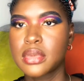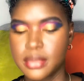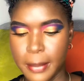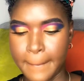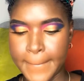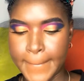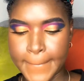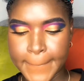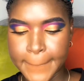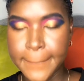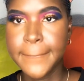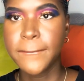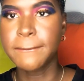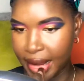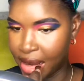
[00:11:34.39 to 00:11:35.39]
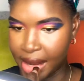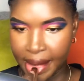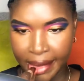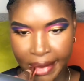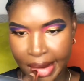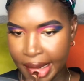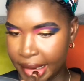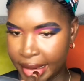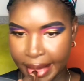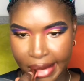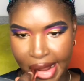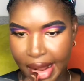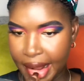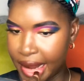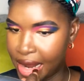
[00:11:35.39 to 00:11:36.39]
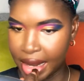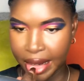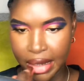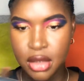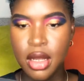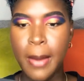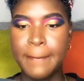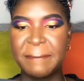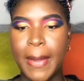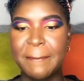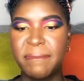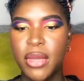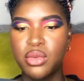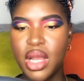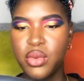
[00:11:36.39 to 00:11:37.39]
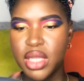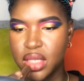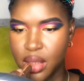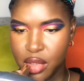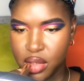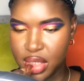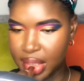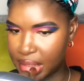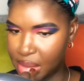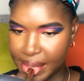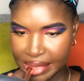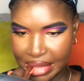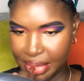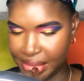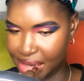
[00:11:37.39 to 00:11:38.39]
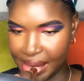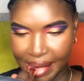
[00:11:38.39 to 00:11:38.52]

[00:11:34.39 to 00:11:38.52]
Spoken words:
and then we're gonna go in with a nude lipstick in the center.